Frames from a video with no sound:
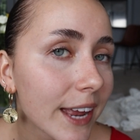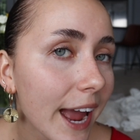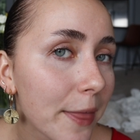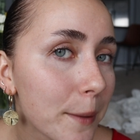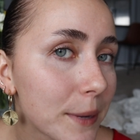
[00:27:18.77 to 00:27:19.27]

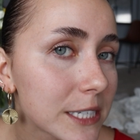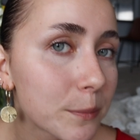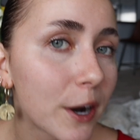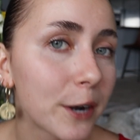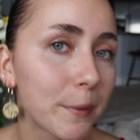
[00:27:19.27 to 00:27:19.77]
And the
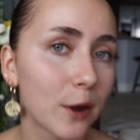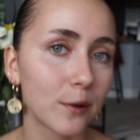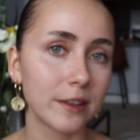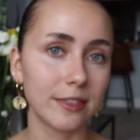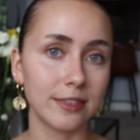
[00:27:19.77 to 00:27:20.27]
best part
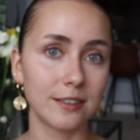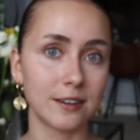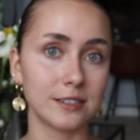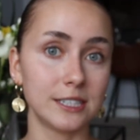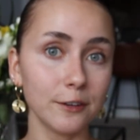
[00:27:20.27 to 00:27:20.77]
about
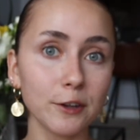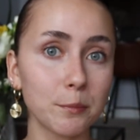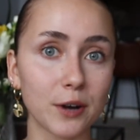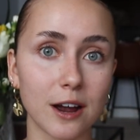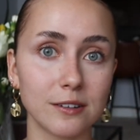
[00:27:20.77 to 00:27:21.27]
the
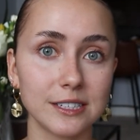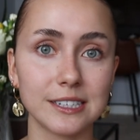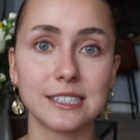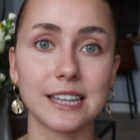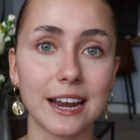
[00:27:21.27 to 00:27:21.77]
Diffy
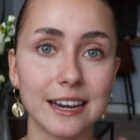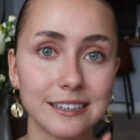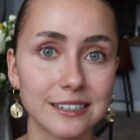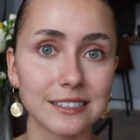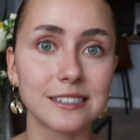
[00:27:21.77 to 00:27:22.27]
Brows is that
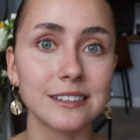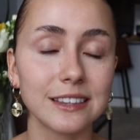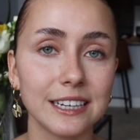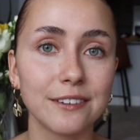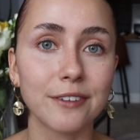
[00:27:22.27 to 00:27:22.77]
it doesn't
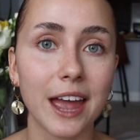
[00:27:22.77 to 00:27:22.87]
leave